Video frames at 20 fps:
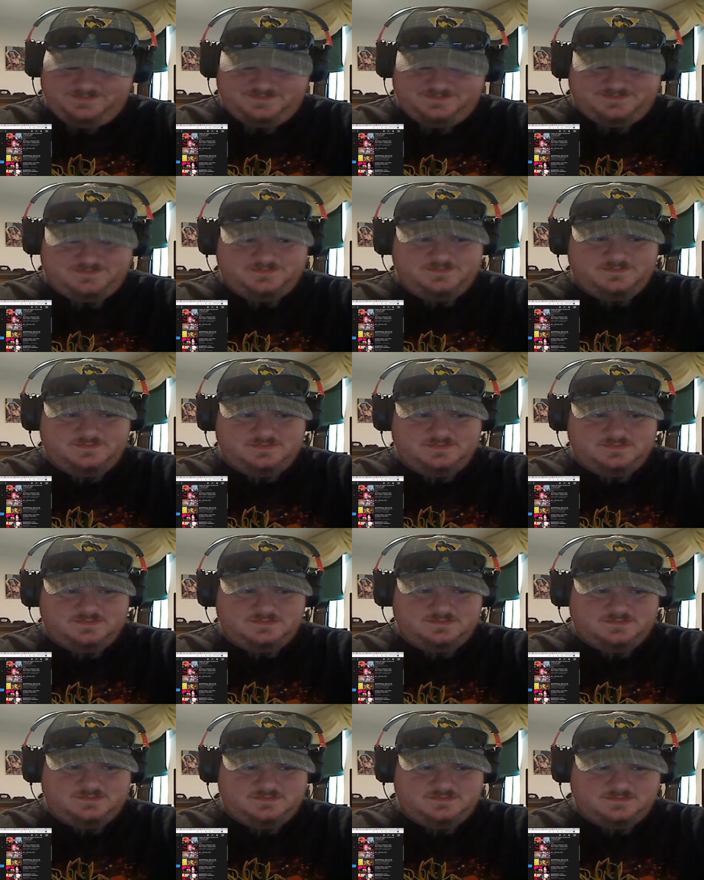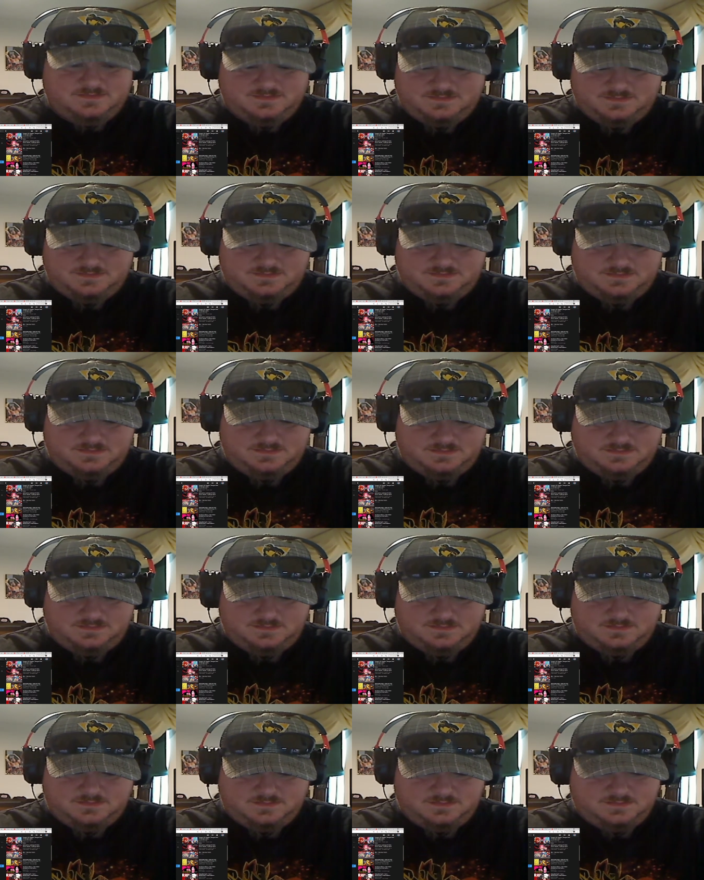
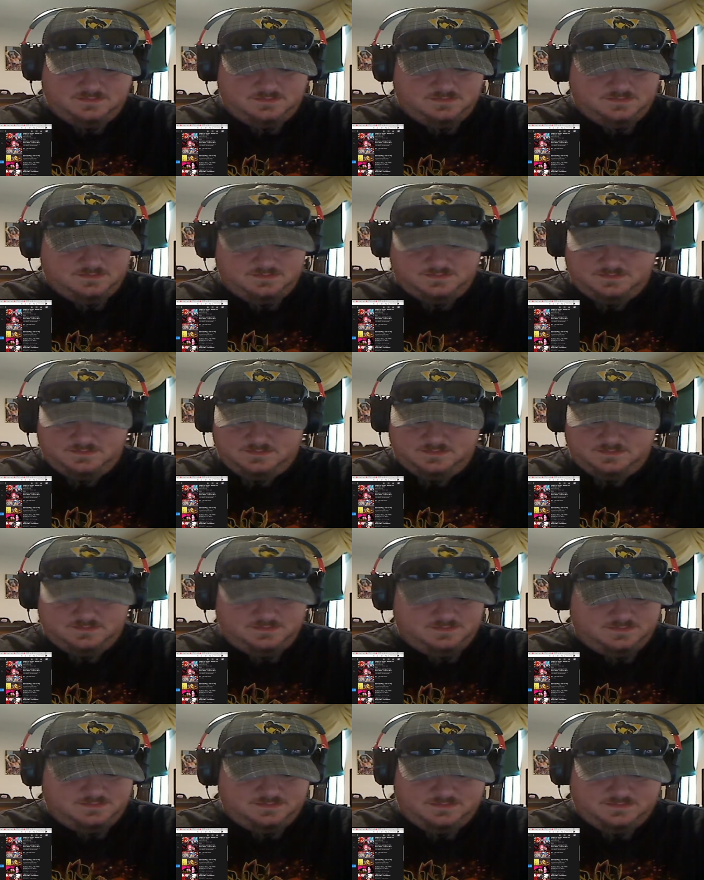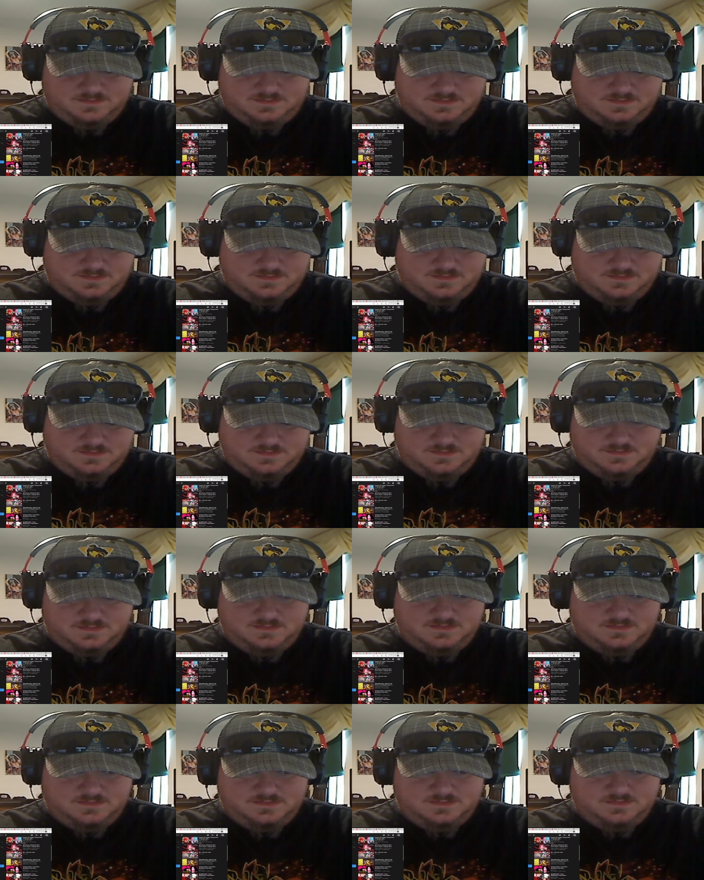
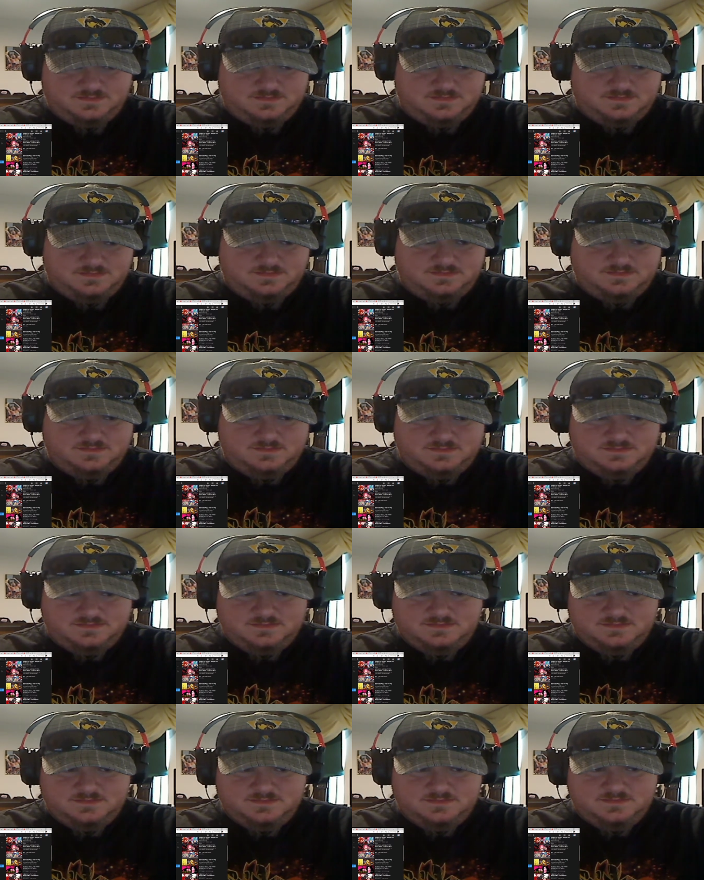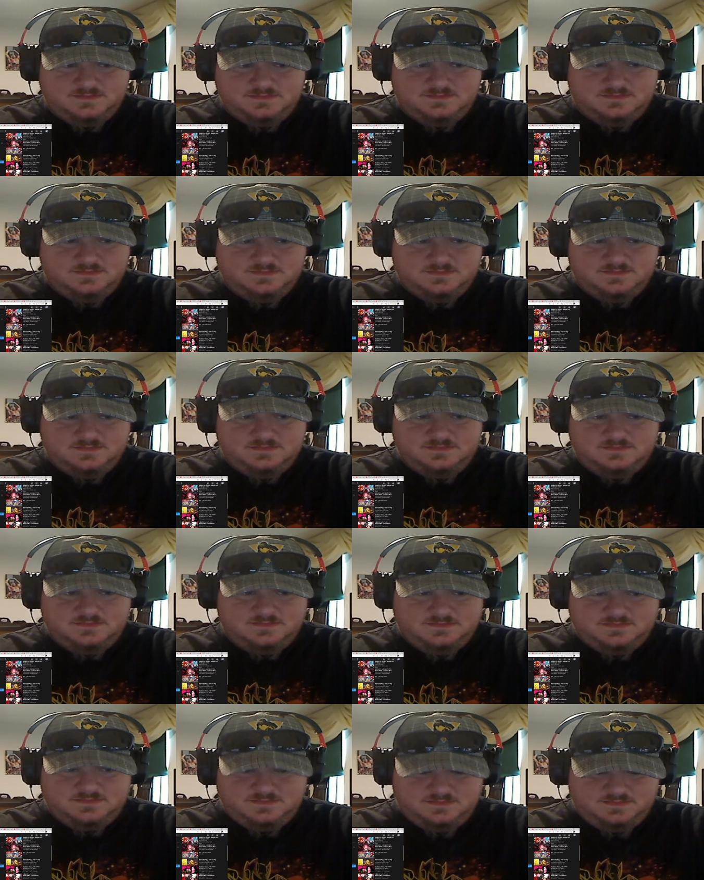
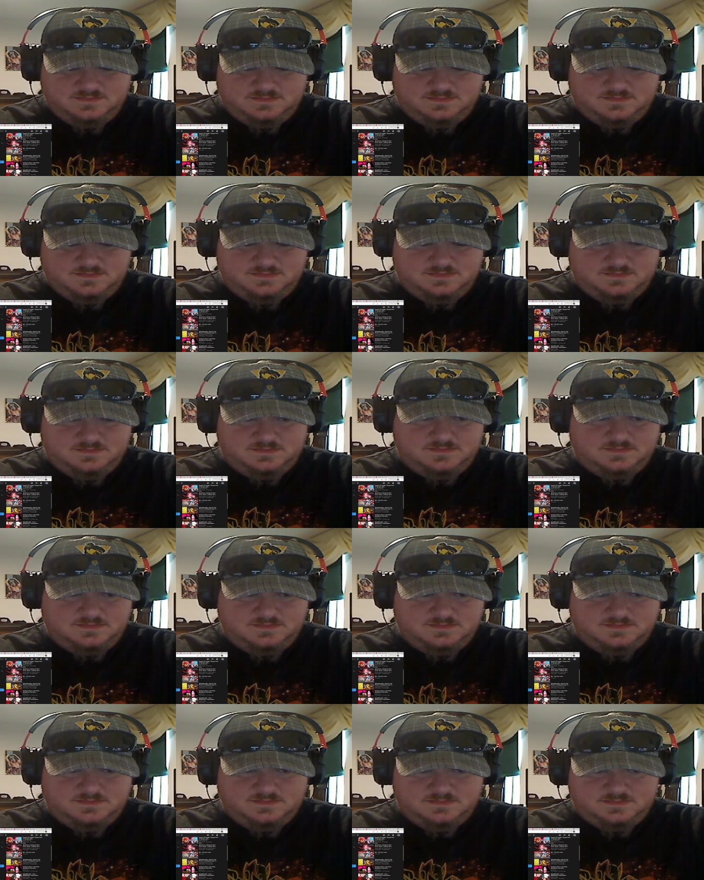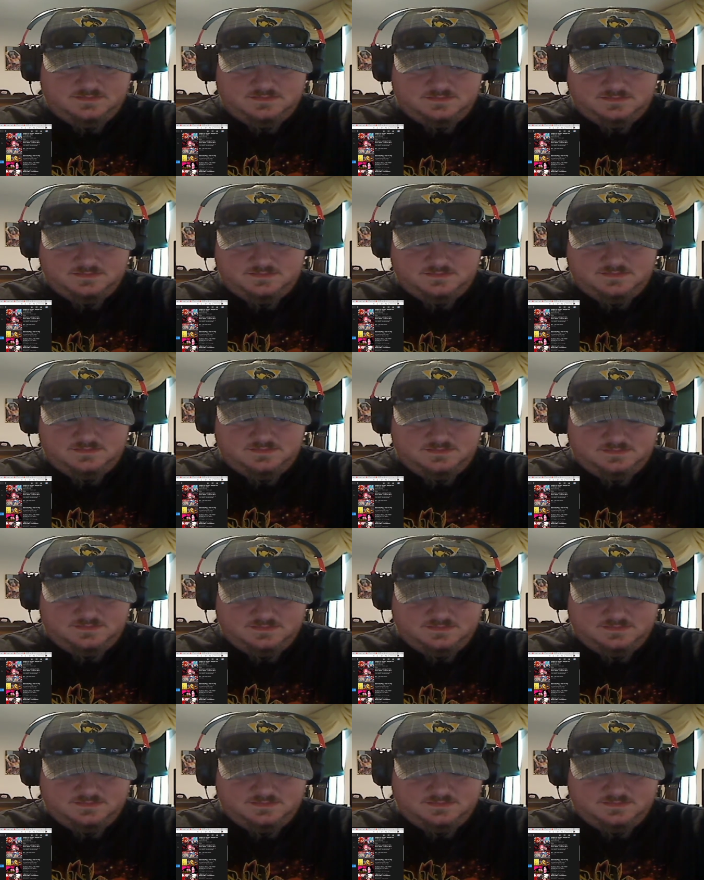No one is speaking in this clip.